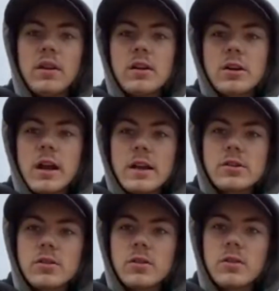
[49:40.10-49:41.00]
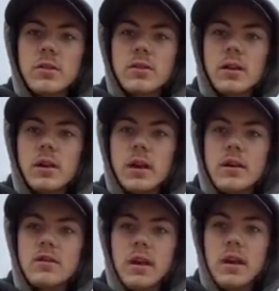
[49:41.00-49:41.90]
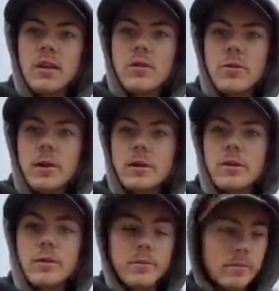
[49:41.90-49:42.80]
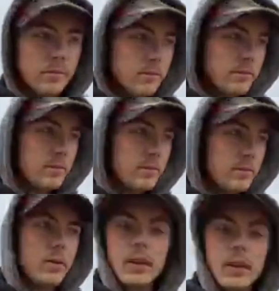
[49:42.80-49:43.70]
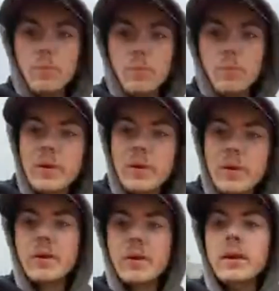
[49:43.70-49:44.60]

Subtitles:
us have an international Case IH tractor. Oh, I keep burping up